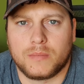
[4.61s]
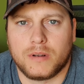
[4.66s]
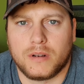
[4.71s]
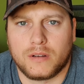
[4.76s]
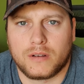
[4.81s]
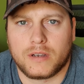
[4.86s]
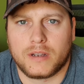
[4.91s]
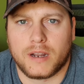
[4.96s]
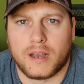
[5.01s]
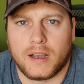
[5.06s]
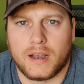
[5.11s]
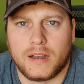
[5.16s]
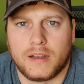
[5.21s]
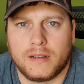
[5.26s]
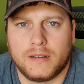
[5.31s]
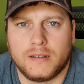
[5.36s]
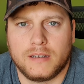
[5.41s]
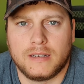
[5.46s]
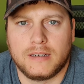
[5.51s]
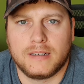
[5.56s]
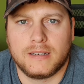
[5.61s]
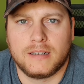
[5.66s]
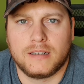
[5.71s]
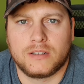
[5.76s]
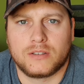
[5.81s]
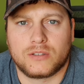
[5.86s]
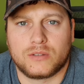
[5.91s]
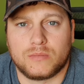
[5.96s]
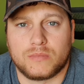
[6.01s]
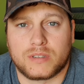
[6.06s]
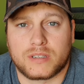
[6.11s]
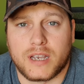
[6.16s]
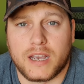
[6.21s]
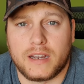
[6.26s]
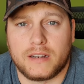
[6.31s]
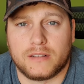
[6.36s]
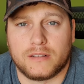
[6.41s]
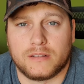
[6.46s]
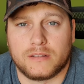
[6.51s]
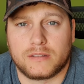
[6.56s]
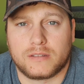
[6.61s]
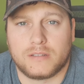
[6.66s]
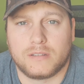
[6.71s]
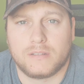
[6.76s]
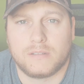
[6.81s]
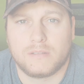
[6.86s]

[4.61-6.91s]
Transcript: to be looking at some scales.